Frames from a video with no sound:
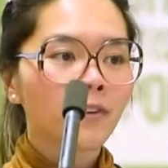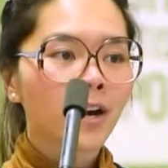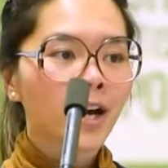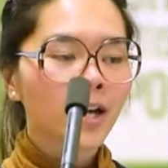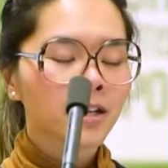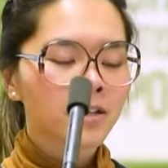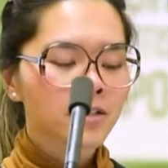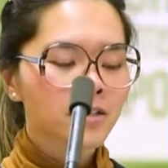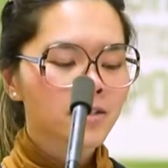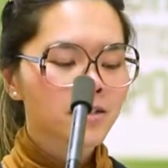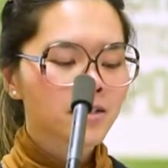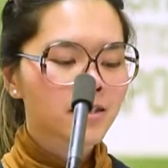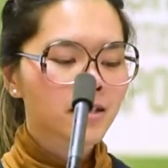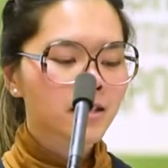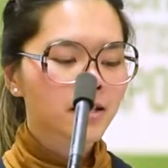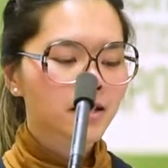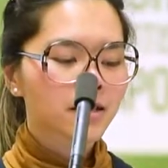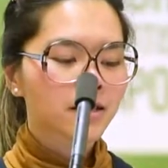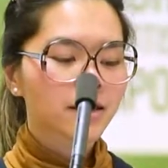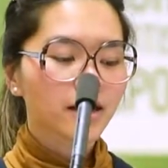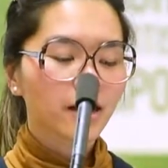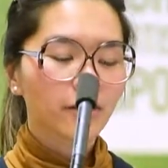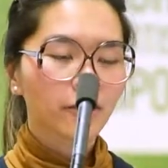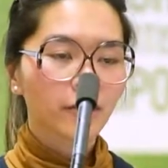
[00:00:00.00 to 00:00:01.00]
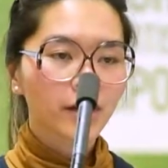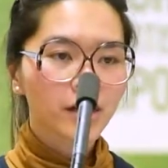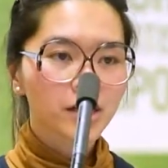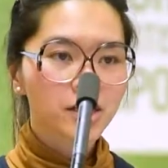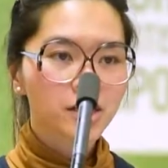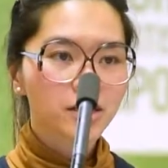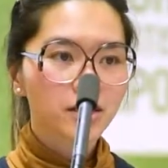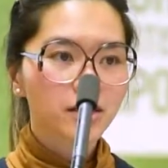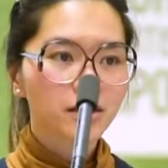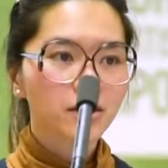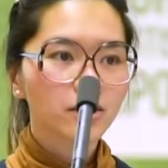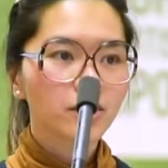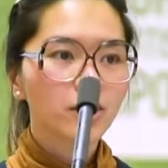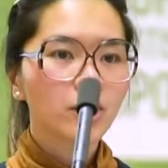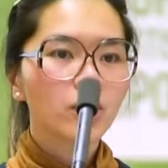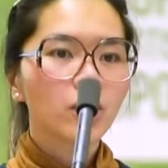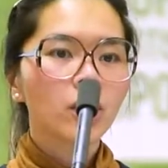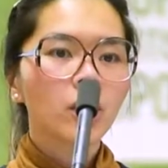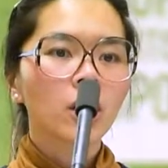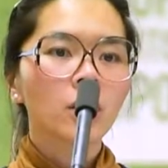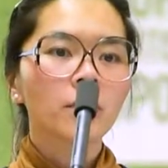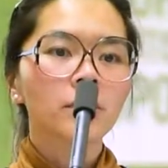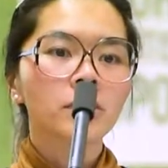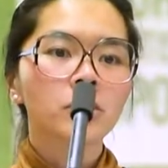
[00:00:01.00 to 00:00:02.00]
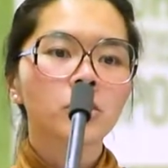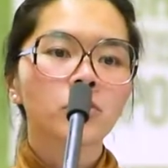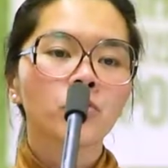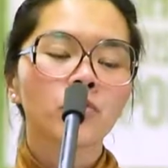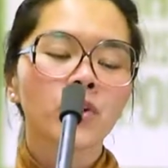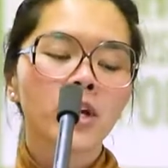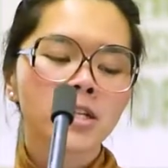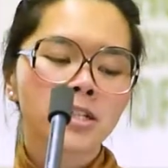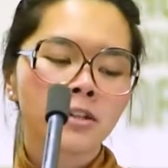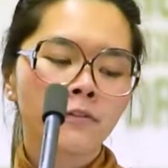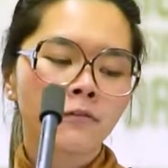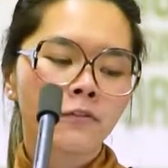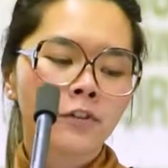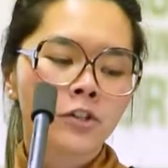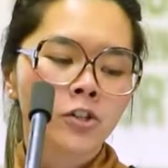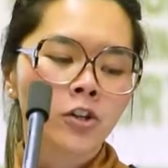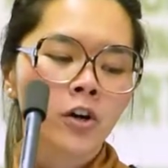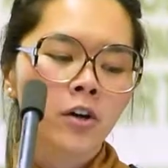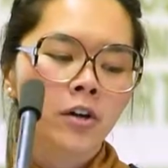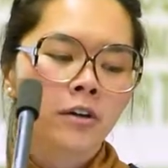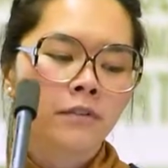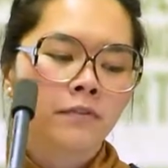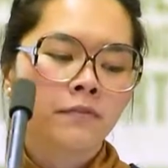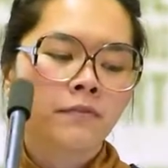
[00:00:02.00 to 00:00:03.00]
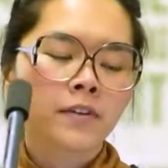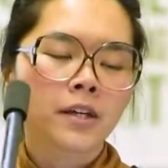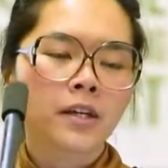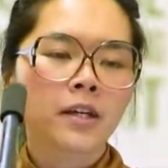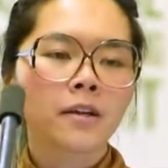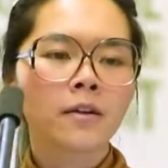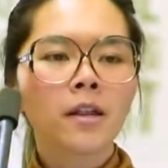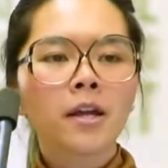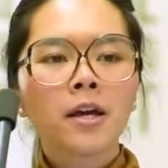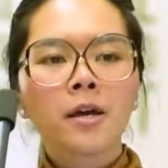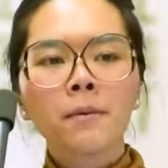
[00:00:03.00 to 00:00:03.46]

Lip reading: artistic direction or with creative photography,